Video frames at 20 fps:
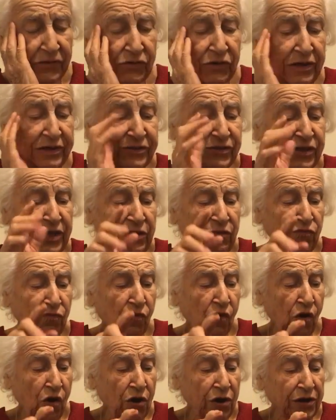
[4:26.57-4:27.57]
So as they
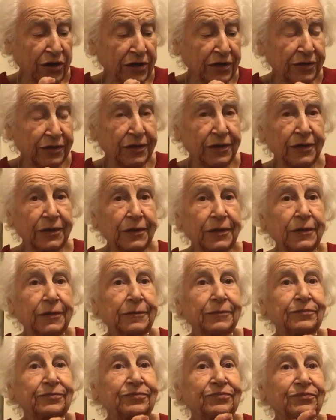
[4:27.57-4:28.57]
walk,
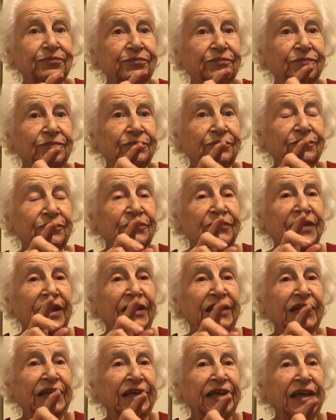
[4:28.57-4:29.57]

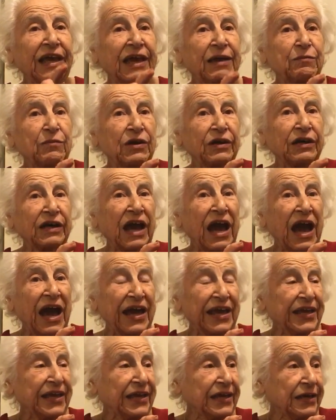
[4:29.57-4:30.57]
then there came a
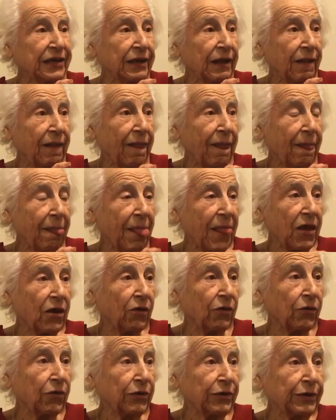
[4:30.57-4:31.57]
guy
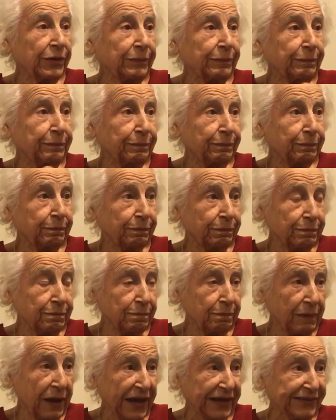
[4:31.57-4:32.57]
on a
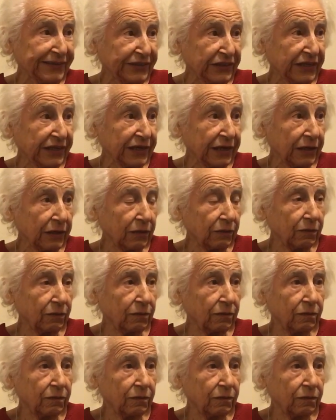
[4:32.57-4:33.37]
bicycle.